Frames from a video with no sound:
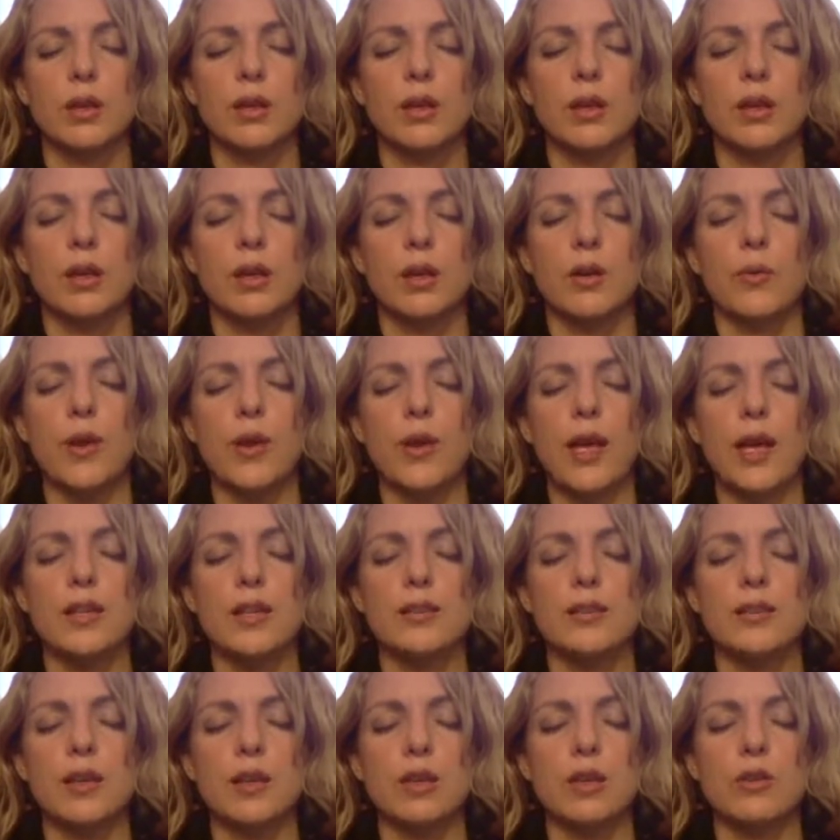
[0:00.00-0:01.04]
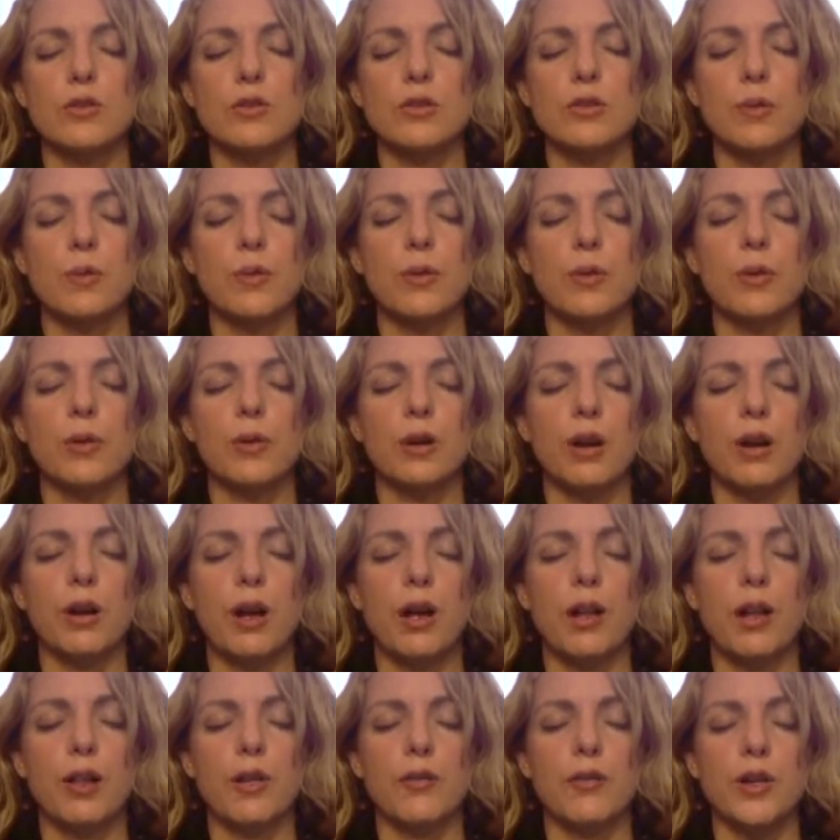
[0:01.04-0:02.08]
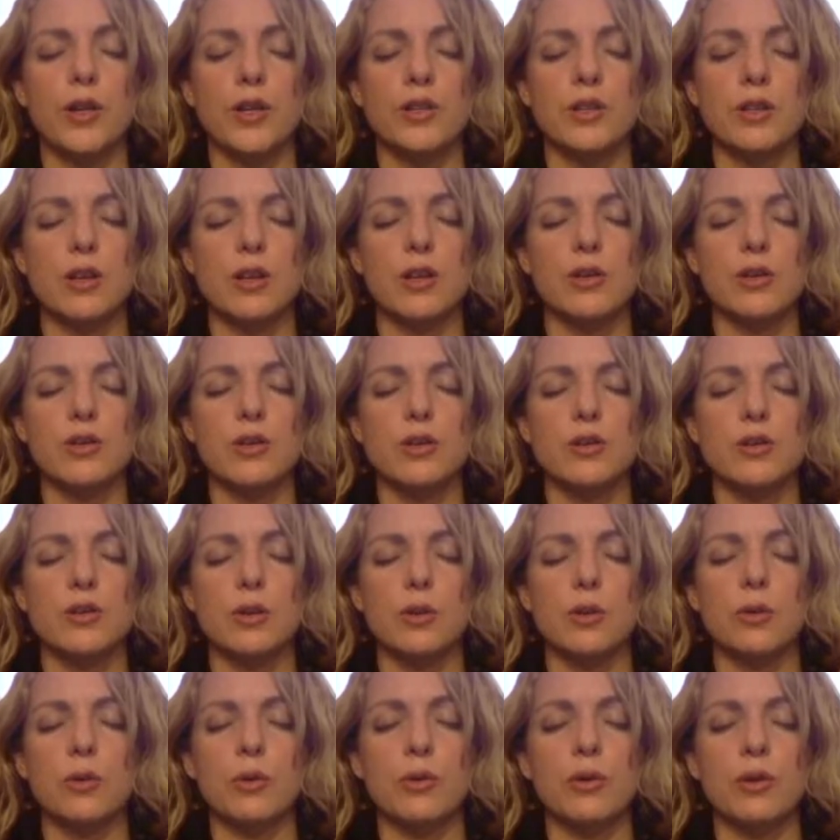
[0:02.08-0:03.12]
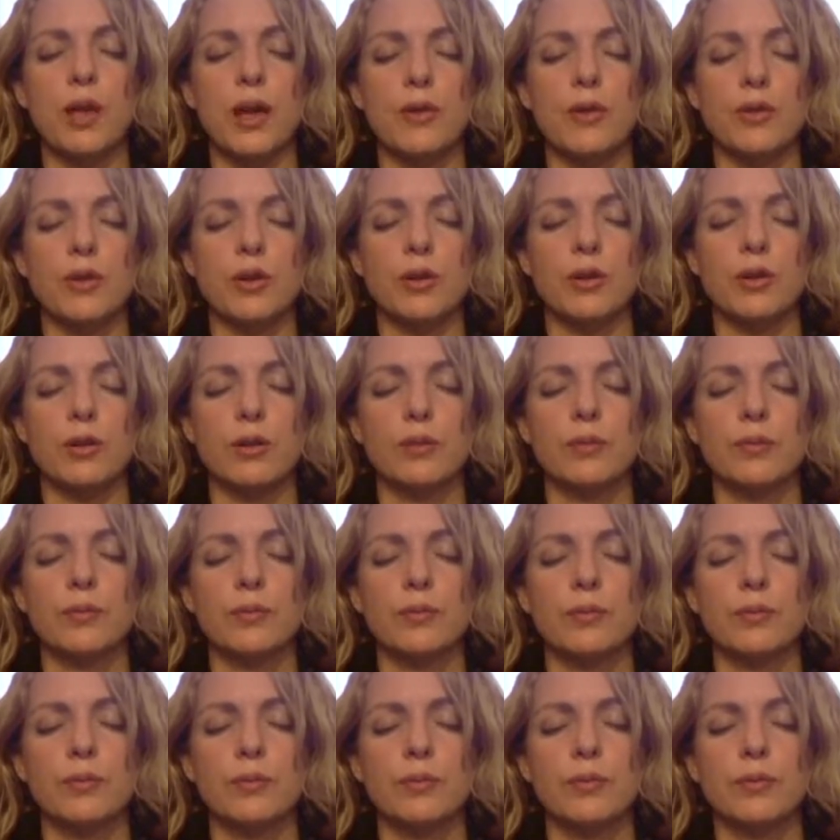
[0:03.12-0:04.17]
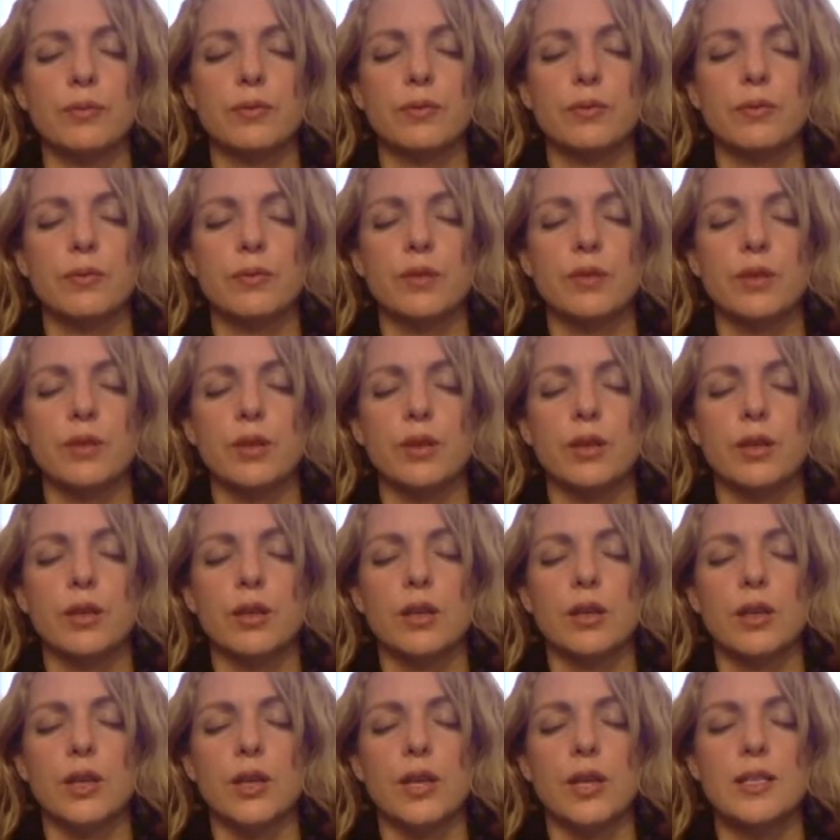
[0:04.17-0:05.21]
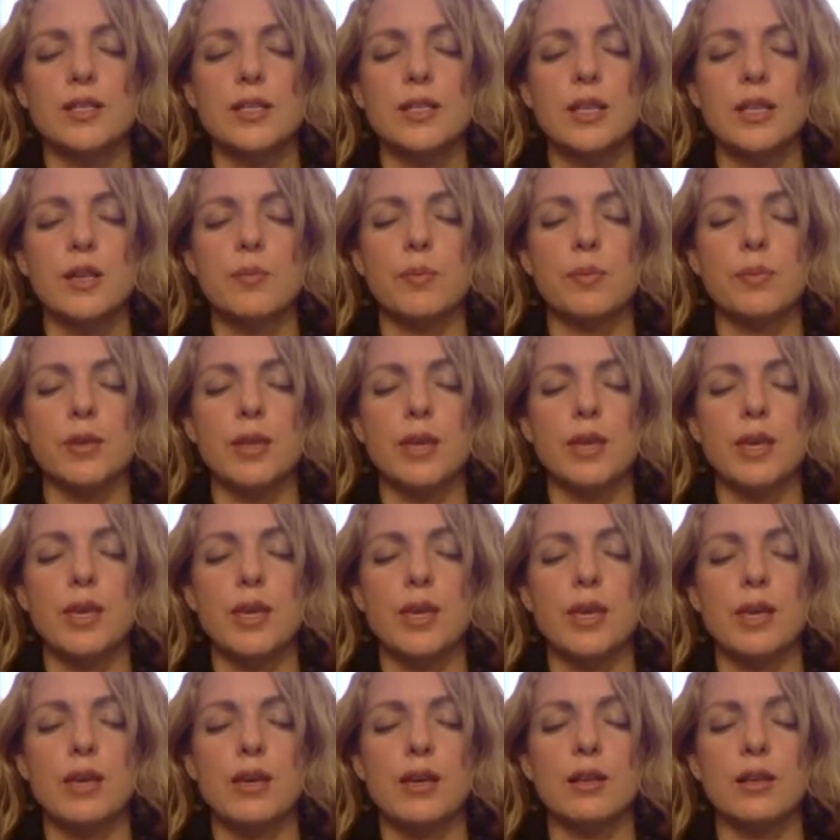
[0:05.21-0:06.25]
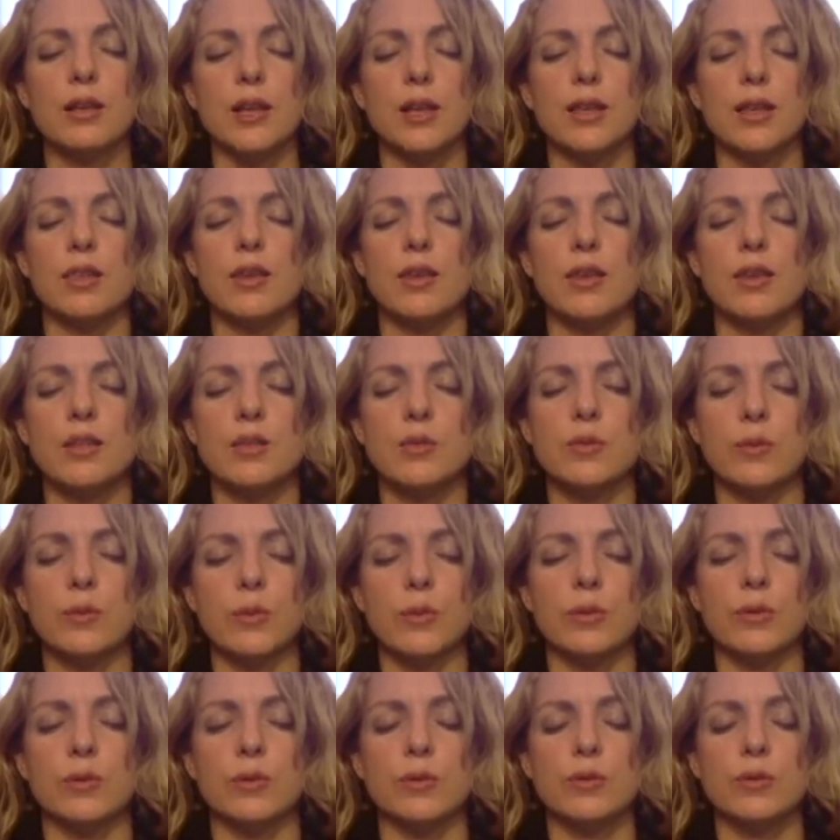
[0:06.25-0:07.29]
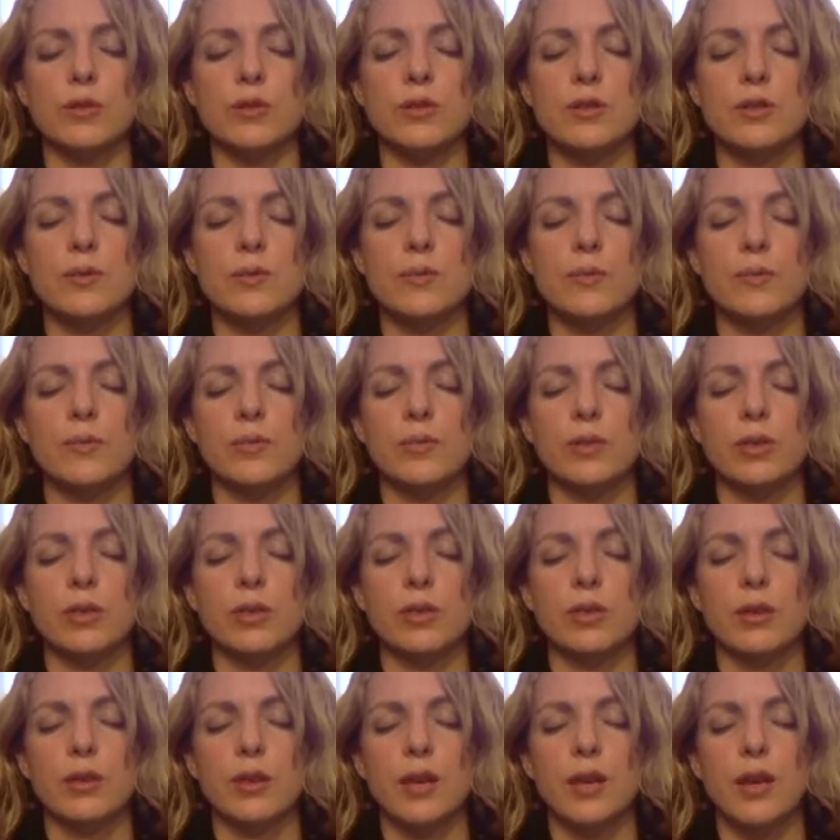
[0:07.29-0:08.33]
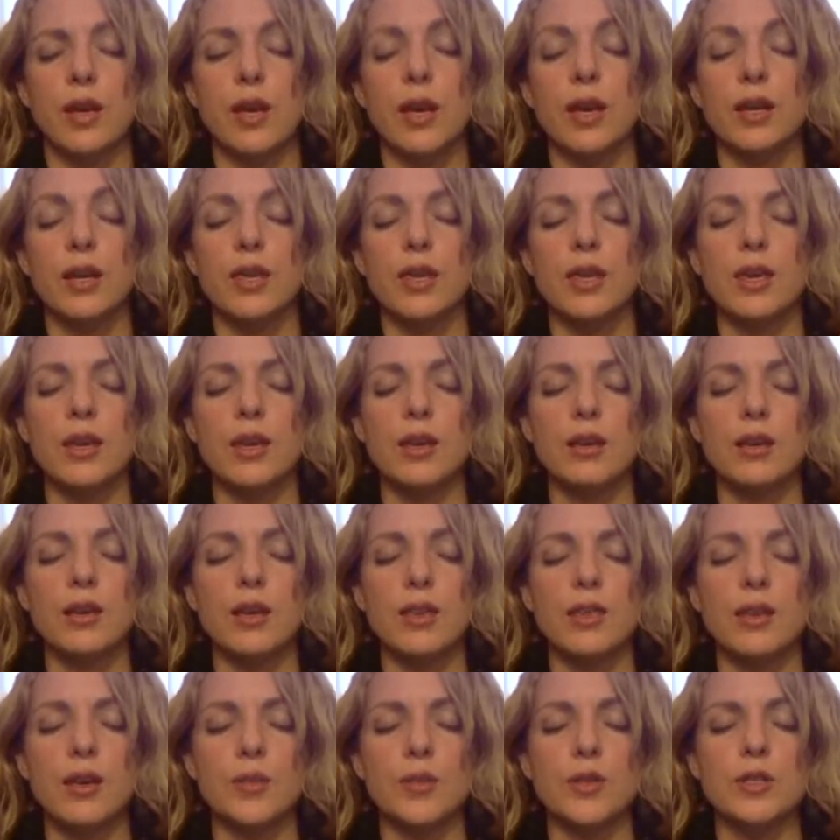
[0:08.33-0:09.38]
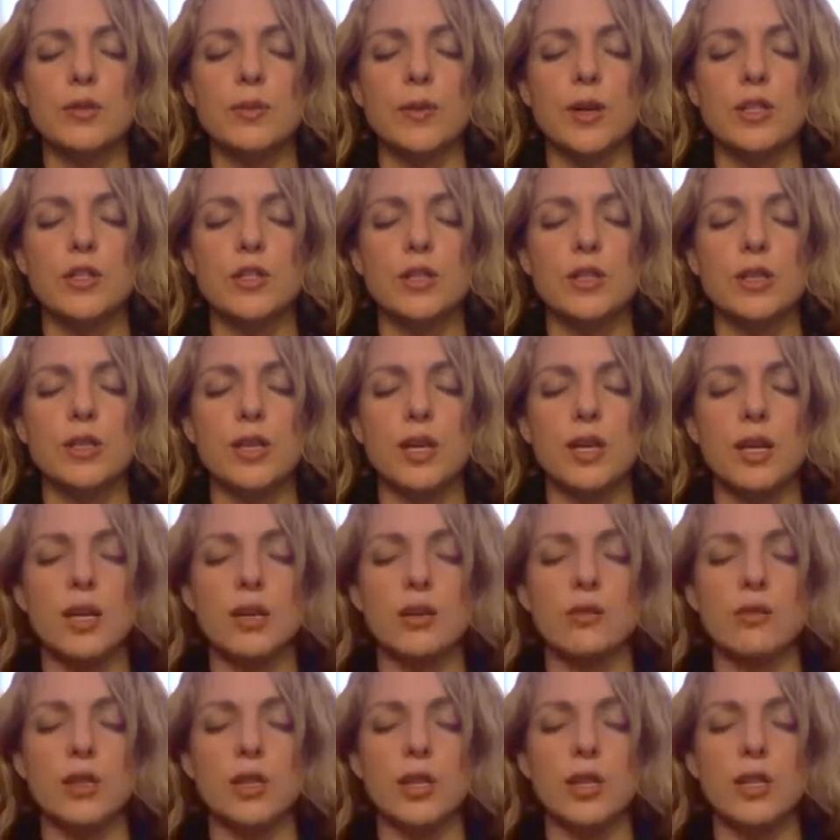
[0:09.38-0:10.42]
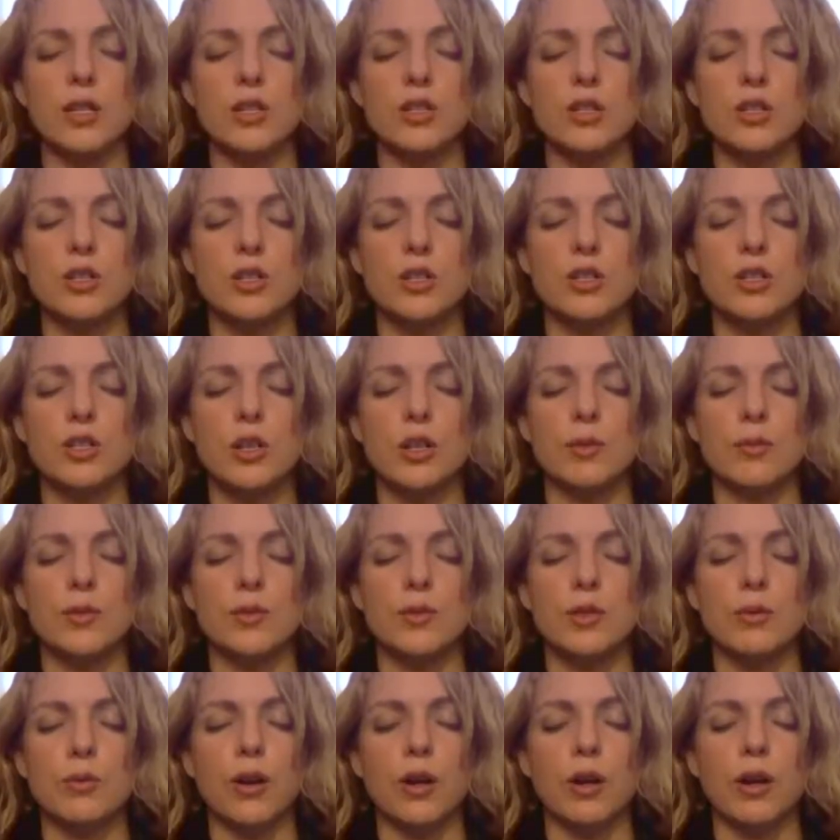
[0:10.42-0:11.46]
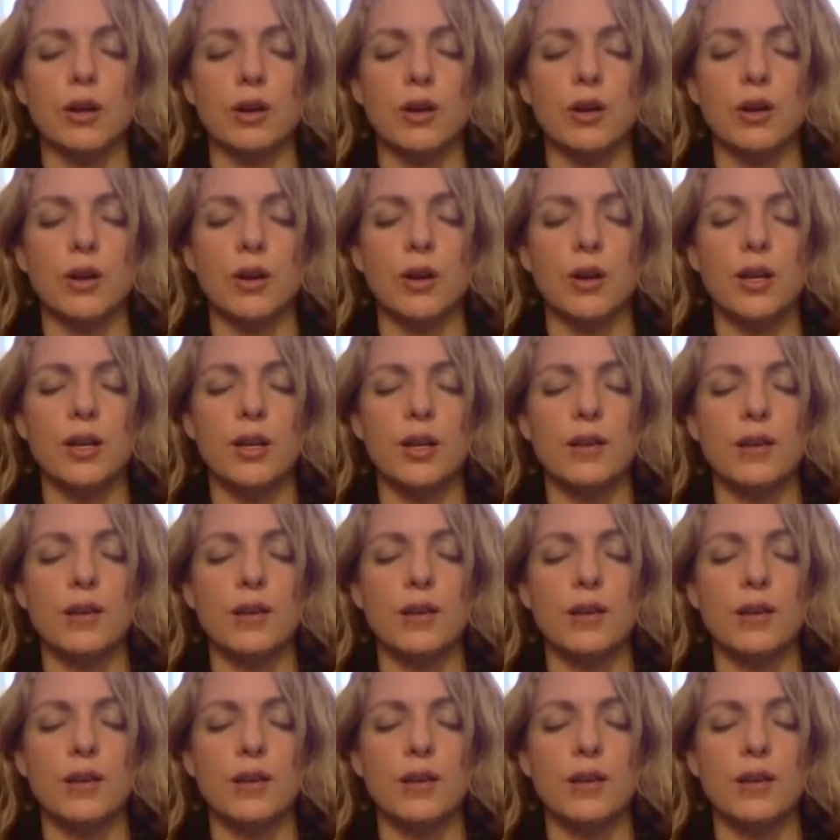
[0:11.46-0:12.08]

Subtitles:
And we ask that you support all of us on a soul level in deeply healing these wounds and healing them, especially in relationship to our current